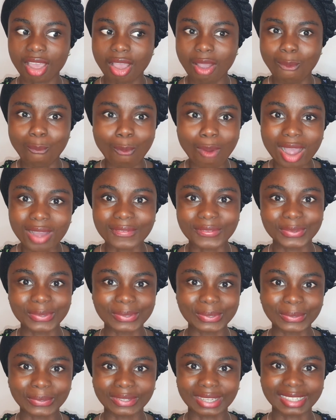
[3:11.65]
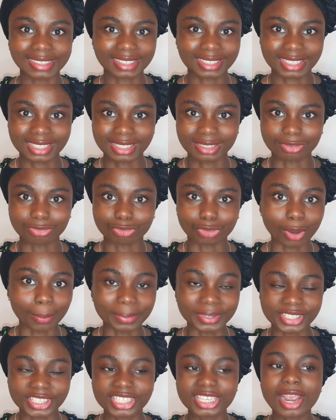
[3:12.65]
what have you done? Like this is
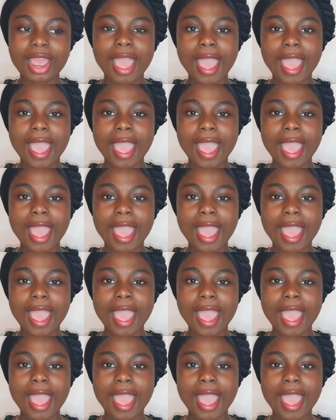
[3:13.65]
rubbish.